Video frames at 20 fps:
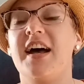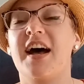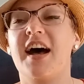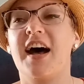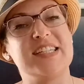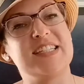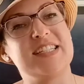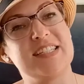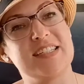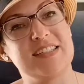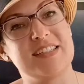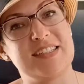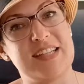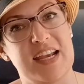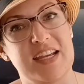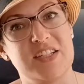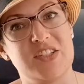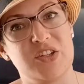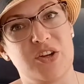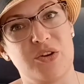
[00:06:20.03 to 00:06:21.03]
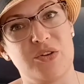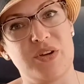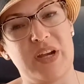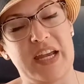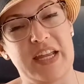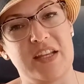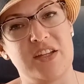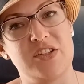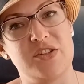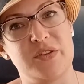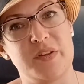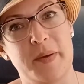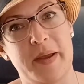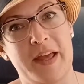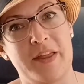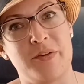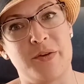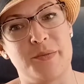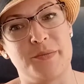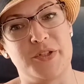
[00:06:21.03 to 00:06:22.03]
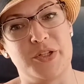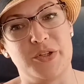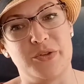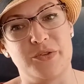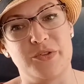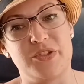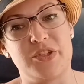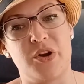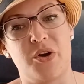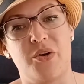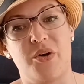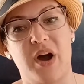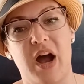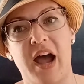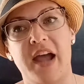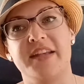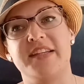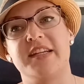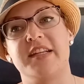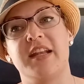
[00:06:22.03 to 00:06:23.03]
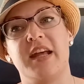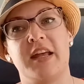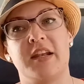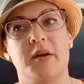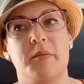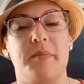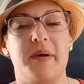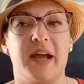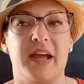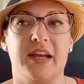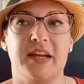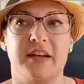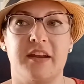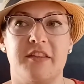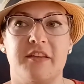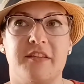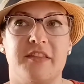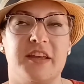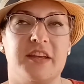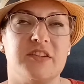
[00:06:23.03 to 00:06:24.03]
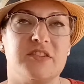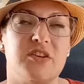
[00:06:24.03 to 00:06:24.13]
I did decide to go ahead and do the bathroom too, so I did end up buying another thing.